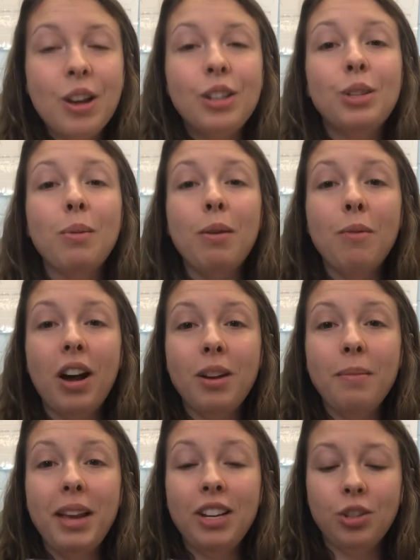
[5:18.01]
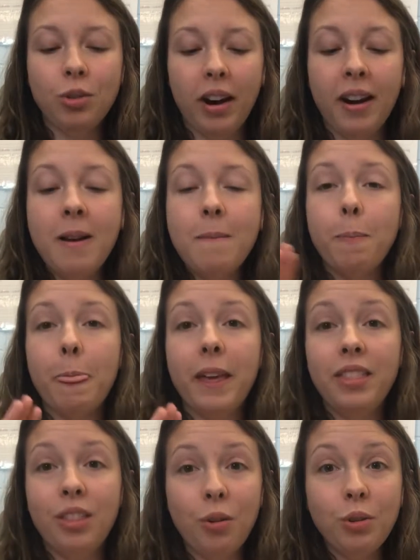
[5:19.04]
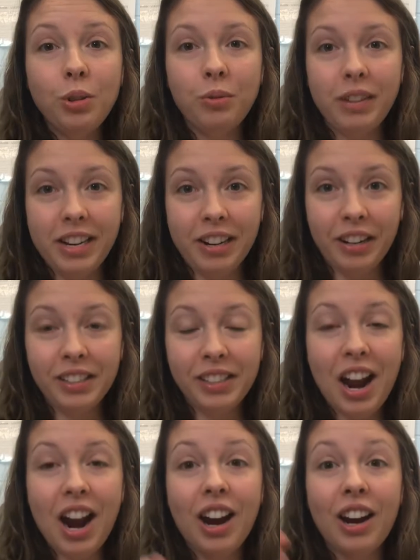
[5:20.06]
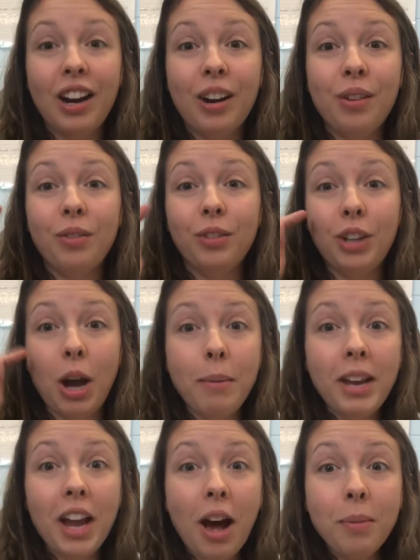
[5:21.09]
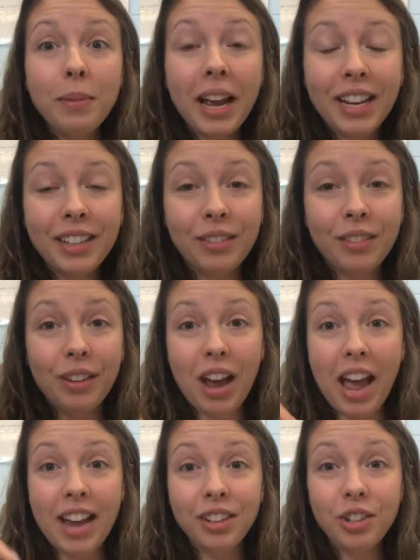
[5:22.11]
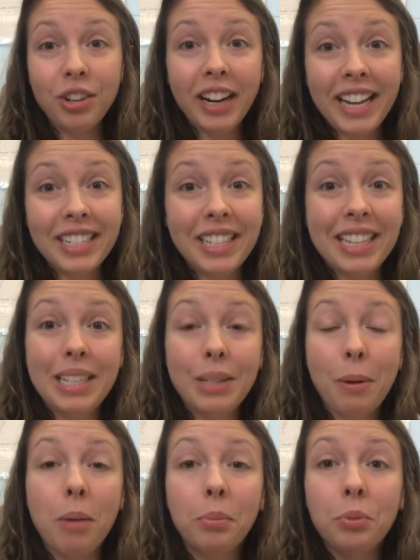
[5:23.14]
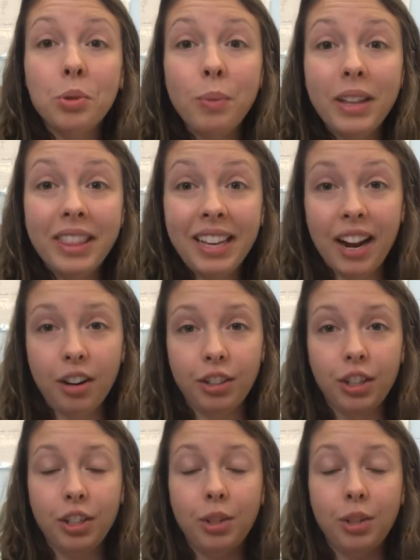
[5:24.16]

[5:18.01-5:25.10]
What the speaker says: So we want to make sure that those readers are coming up and entering into these problems with the characters.